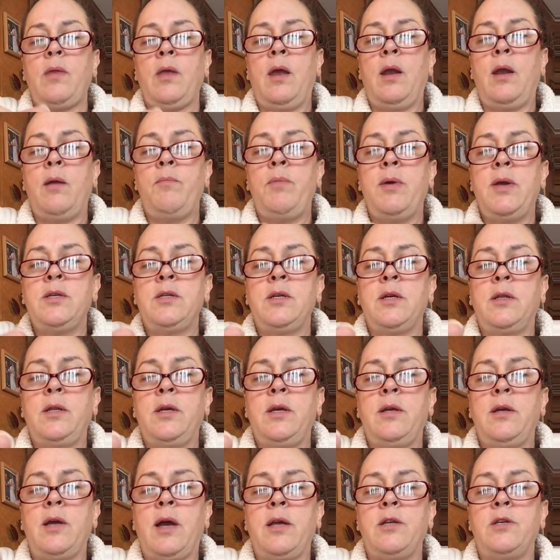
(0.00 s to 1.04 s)
And I'm
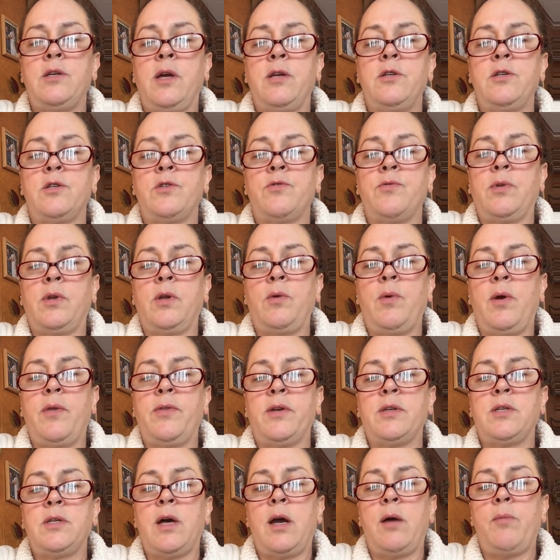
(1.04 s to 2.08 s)
basically, I just really
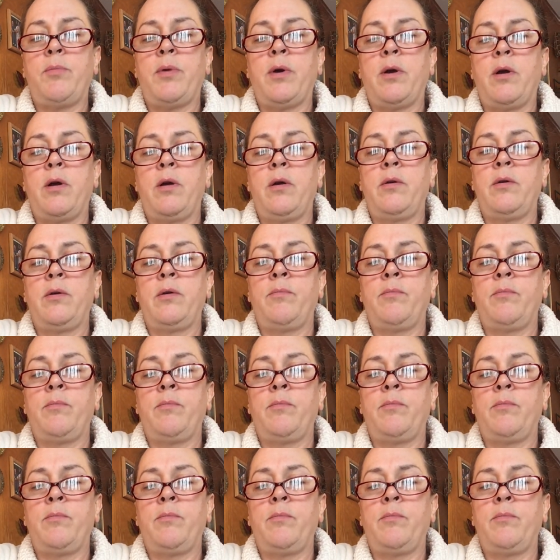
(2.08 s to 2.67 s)
want the top part